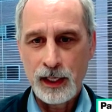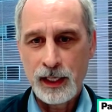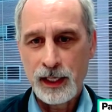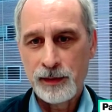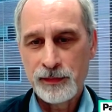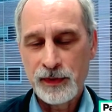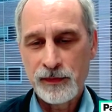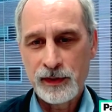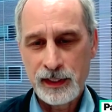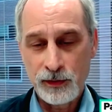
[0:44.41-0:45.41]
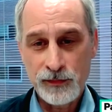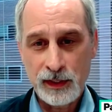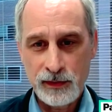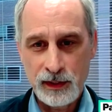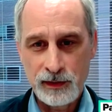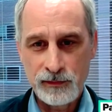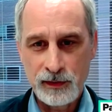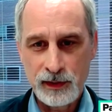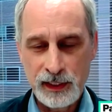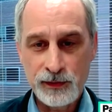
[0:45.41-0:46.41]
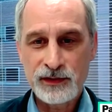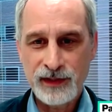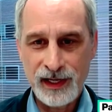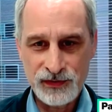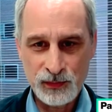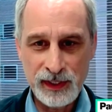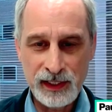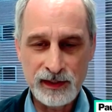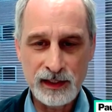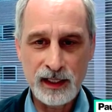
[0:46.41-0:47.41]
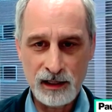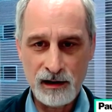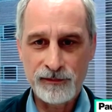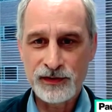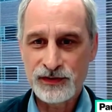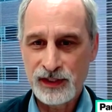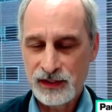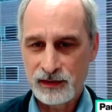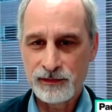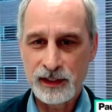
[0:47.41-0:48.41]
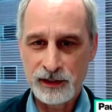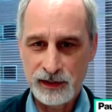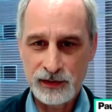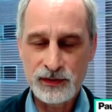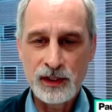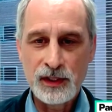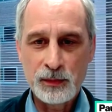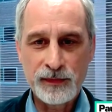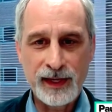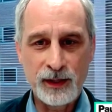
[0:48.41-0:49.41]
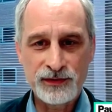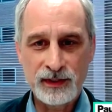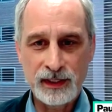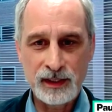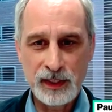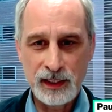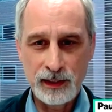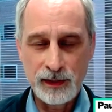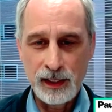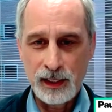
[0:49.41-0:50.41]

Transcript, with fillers: the hearings last week that kick off a season of hearings with the House Select Committee